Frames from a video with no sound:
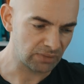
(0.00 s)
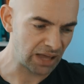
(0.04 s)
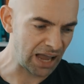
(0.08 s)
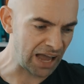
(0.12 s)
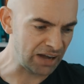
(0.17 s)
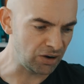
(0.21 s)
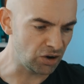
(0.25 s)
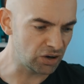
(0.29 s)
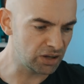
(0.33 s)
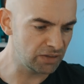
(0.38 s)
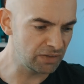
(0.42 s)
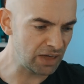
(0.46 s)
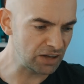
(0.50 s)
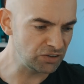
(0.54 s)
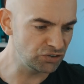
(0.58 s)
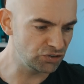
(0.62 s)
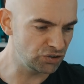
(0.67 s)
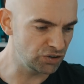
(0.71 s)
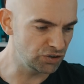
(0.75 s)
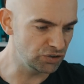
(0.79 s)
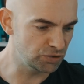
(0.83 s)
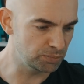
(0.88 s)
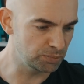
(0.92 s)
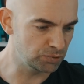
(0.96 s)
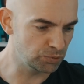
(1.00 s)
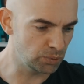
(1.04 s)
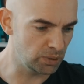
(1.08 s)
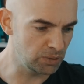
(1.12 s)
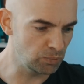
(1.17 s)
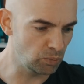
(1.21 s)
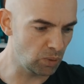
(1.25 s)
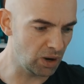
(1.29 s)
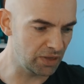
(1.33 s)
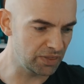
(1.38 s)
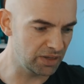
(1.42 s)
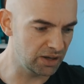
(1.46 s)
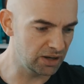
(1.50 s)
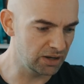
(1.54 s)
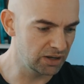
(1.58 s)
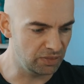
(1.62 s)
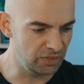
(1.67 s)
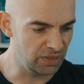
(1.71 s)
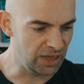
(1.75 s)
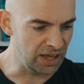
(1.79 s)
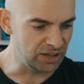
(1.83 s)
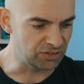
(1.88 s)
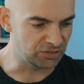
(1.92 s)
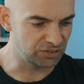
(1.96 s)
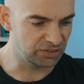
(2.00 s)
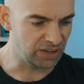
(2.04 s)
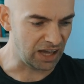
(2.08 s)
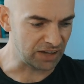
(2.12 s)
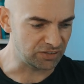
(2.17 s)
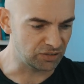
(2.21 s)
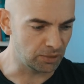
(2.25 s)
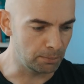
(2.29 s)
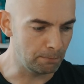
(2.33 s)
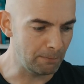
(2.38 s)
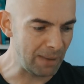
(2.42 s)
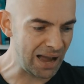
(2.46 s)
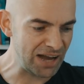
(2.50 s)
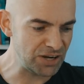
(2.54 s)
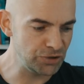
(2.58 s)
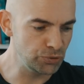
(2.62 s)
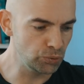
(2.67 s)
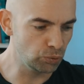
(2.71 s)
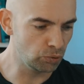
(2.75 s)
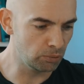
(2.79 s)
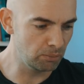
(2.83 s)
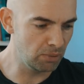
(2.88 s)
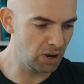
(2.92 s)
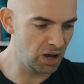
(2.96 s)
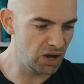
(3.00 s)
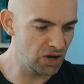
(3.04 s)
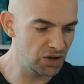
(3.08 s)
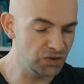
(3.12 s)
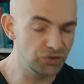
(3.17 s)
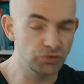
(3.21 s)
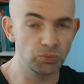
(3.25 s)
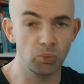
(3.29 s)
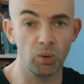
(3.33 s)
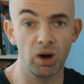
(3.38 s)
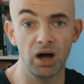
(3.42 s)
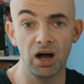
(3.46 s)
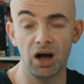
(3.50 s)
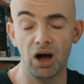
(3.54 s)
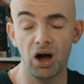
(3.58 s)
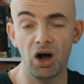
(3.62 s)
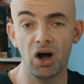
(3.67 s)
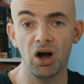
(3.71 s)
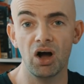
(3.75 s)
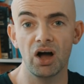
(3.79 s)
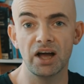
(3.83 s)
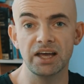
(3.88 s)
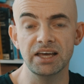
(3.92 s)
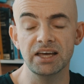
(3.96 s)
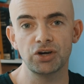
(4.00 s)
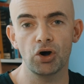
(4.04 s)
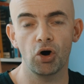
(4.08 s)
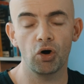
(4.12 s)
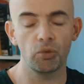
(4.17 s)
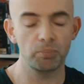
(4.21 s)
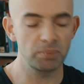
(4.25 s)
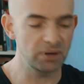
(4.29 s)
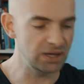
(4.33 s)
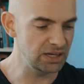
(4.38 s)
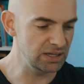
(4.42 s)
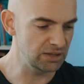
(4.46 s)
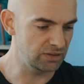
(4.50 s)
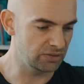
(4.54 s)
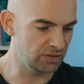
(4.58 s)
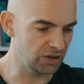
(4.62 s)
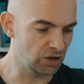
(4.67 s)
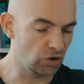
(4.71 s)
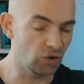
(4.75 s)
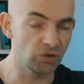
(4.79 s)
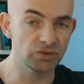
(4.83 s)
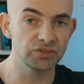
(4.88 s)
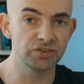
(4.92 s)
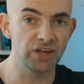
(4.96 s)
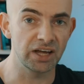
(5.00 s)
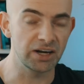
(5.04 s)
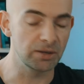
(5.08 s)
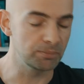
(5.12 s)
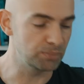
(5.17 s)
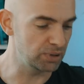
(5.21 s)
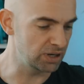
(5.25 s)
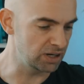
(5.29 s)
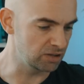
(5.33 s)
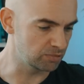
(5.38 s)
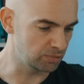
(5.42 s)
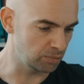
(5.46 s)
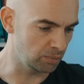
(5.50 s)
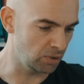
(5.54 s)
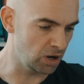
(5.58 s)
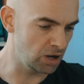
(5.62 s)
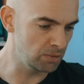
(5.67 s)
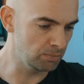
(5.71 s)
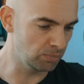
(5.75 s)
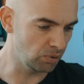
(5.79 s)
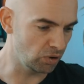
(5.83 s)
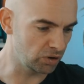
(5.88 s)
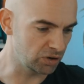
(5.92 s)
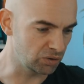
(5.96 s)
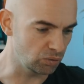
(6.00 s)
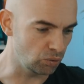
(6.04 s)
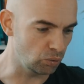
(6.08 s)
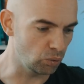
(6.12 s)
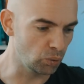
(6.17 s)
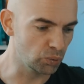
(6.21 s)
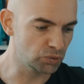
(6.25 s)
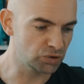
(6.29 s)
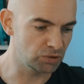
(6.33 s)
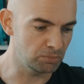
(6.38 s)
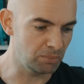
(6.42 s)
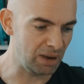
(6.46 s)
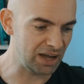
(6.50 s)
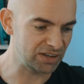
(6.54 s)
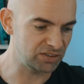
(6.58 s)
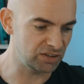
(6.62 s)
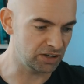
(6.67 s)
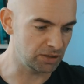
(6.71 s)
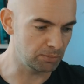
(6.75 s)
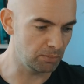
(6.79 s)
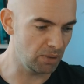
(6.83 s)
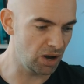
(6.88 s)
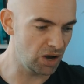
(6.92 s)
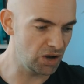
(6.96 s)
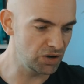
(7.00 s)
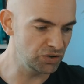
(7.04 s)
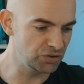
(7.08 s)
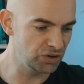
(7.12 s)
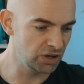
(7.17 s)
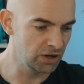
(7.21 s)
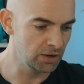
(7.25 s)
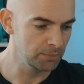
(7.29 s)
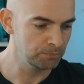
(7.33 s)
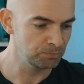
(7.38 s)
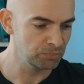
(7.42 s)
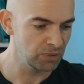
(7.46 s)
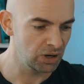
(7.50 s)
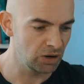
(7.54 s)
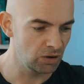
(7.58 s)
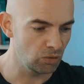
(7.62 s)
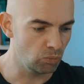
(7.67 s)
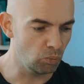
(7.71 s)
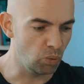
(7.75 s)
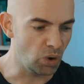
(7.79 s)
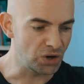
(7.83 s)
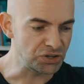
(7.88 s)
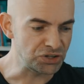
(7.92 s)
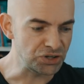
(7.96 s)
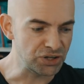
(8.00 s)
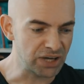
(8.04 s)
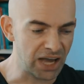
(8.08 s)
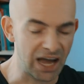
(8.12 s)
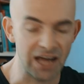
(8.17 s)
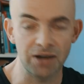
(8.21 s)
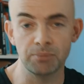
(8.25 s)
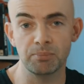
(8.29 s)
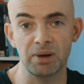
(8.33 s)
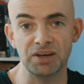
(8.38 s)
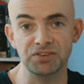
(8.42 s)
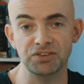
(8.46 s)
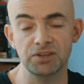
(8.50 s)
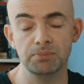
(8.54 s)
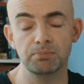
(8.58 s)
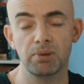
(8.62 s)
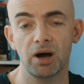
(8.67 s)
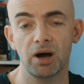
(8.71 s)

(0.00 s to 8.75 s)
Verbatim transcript: And I can then choose between whether it's set to manual mode, where I copy the content and put it into my own blog, or automatic mode, where you can basically